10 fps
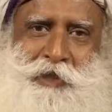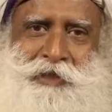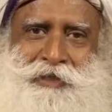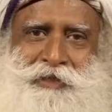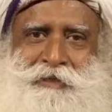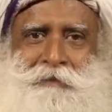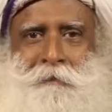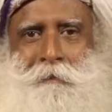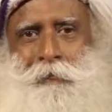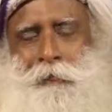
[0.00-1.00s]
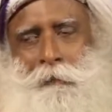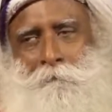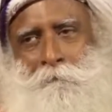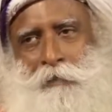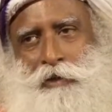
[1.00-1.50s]
with,
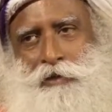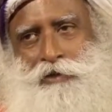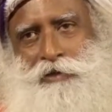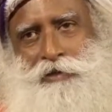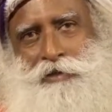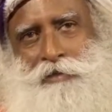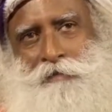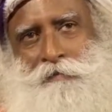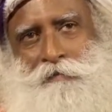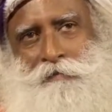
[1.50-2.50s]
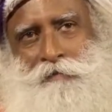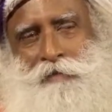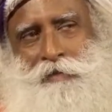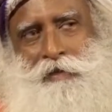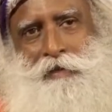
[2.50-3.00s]
because
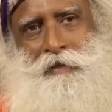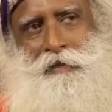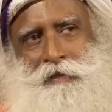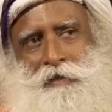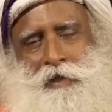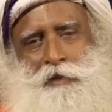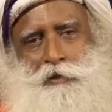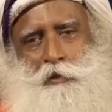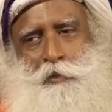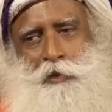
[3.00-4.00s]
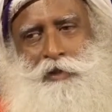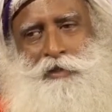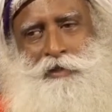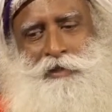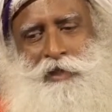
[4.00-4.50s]
there is no
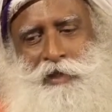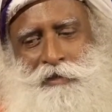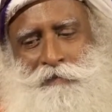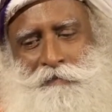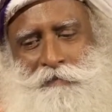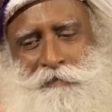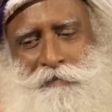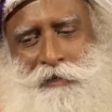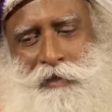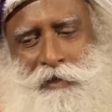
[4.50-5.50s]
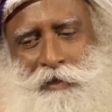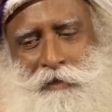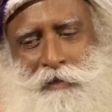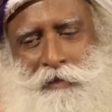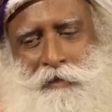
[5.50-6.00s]
point risking
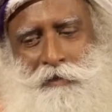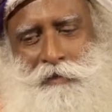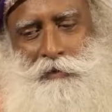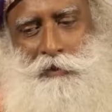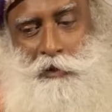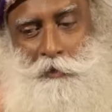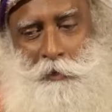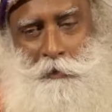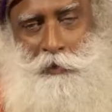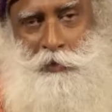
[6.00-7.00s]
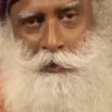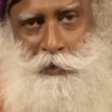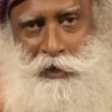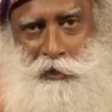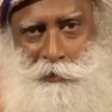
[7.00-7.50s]
those people who are
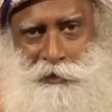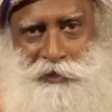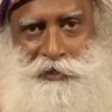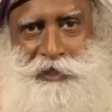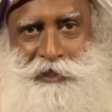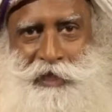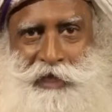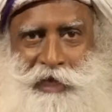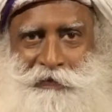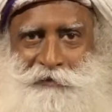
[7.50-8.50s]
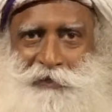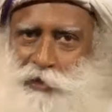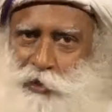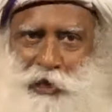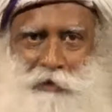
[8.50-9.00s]
vulnerable. Risking their lives is
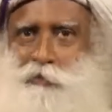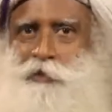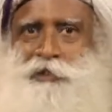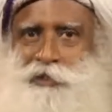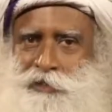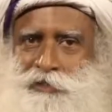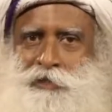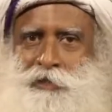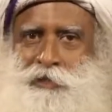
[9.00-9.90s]
not our business.